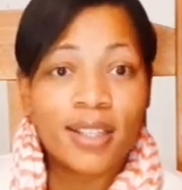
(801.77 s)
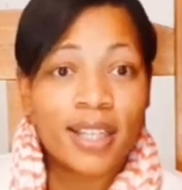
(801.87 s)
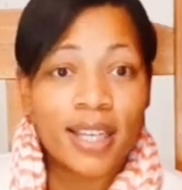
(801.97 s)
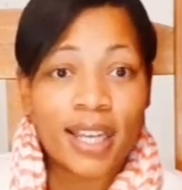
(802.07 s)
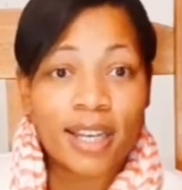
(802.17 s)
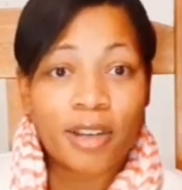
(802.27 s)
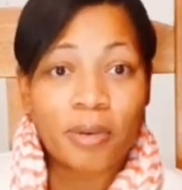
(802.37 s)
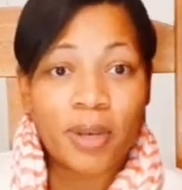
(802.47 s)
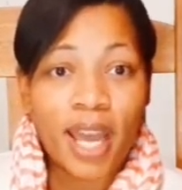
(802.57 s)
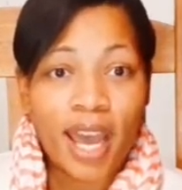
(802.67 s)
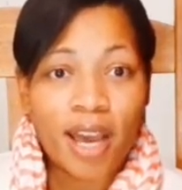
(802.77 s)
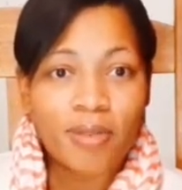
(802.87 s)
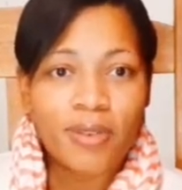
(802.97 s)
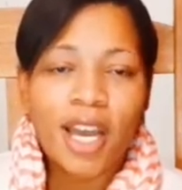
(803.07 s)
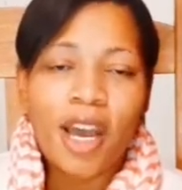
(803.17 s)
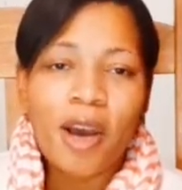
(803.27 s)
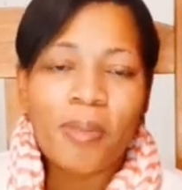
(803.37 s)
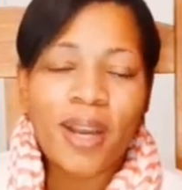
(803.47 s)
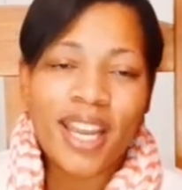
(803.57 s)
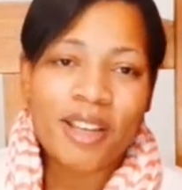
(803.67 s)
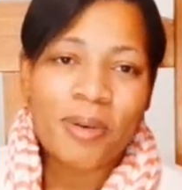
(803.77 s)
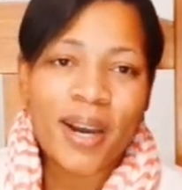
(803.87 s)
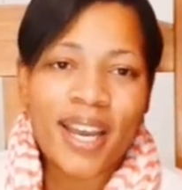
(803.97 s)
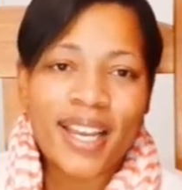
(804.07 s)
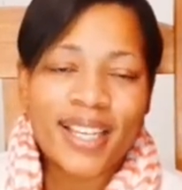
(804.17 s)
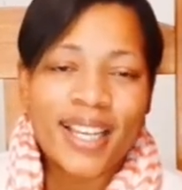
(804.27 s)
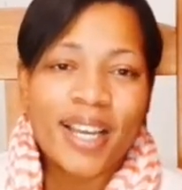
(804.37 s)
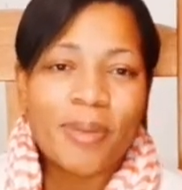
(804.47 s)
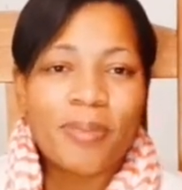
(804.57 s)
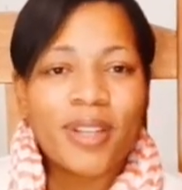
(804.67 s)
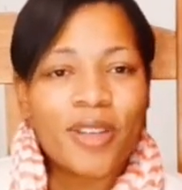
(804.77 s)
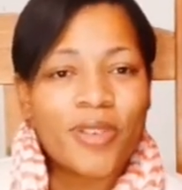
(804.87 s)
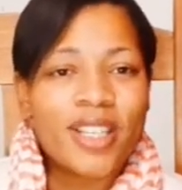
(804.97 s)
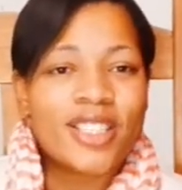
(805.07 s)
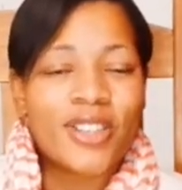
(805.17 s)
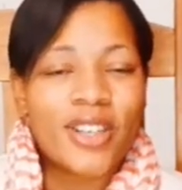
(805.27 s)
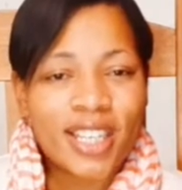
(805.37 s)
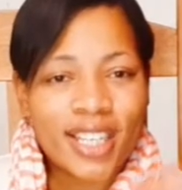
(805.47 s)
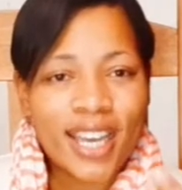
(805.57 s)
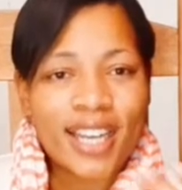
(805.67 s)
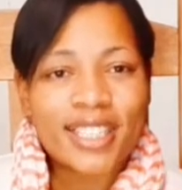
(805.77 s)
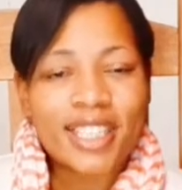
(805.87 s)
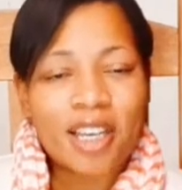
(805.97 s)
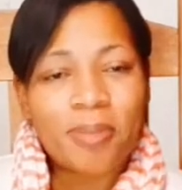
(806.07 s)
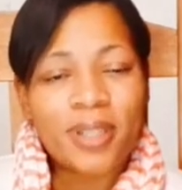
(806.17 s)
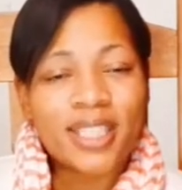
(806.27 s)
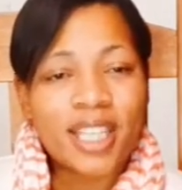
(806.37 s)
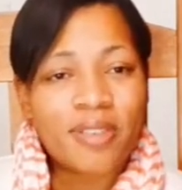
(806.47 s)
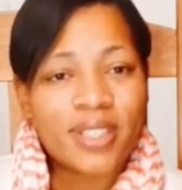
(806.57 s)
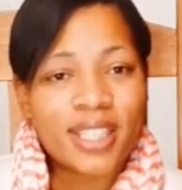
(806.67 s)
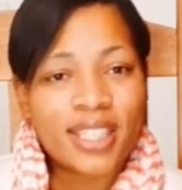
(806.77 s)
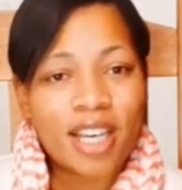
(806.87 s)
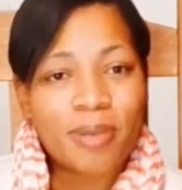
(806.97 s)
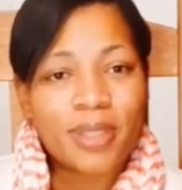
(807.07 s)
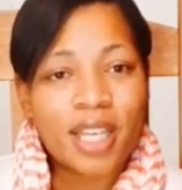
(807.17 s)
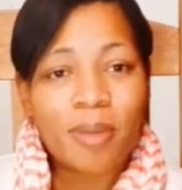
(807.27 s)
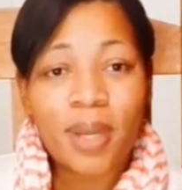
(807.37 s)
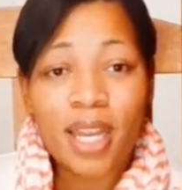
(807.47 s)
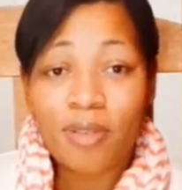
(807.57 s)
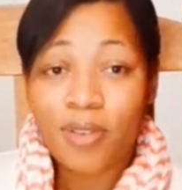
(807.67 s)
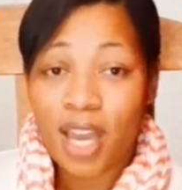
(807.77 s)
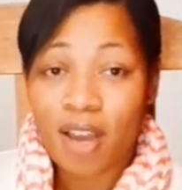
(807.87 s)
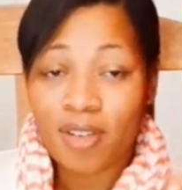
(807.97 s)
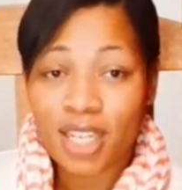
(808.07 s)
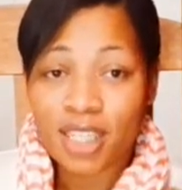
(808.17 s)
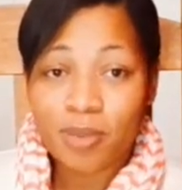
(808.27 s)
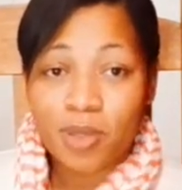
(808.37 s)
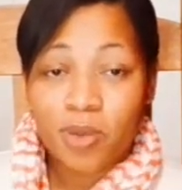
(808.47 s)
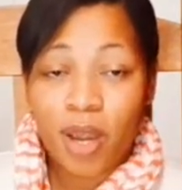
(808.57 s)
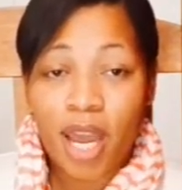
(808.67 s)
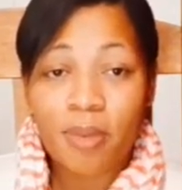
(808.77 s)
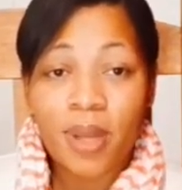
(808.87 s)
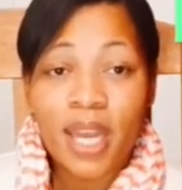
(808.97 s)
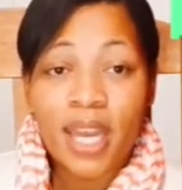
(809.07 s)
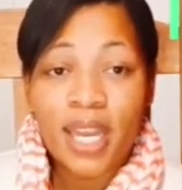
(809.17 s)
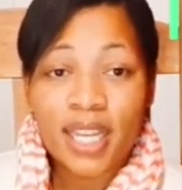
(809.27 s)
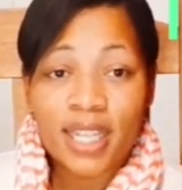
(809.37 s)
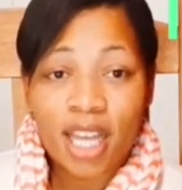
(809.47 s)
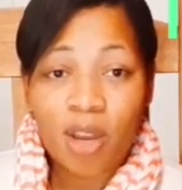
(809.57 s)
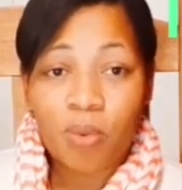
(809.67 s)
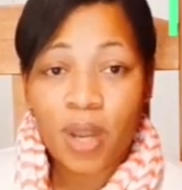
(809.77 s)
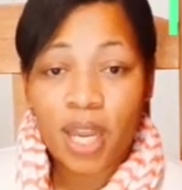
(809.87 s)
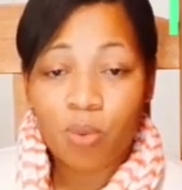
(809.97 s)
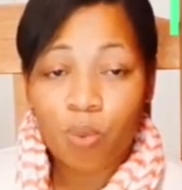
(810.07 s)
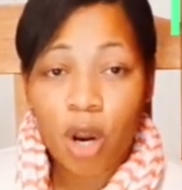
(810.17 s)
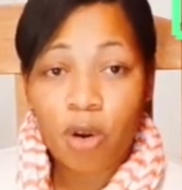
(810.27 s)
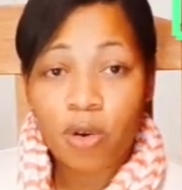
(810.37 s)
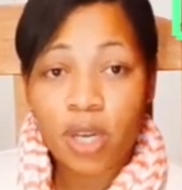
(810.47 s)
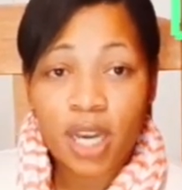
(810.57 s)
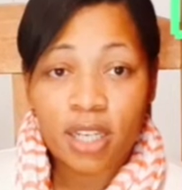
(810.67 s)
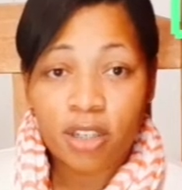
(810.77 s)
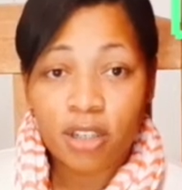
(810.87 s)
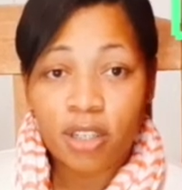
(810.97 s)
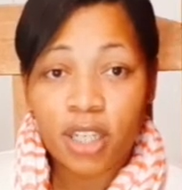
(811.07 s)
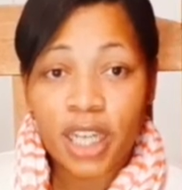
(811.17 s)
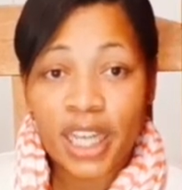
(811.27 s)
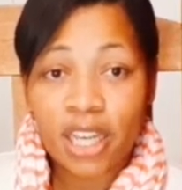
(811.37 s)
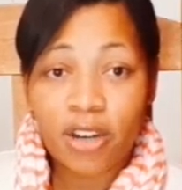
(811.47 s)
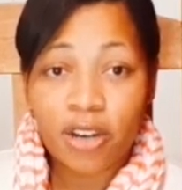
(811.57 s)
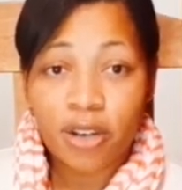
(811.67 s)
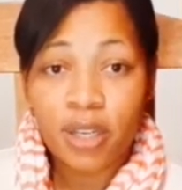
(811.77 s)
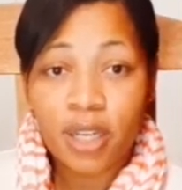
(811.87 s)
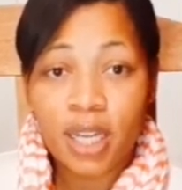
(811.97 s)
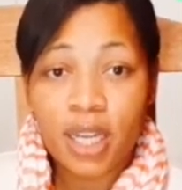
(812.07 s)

that I don't have. But anyway, if you enjoyed it, like I said, please give us a thumbs up. If you have not subscribed, hit that red word under here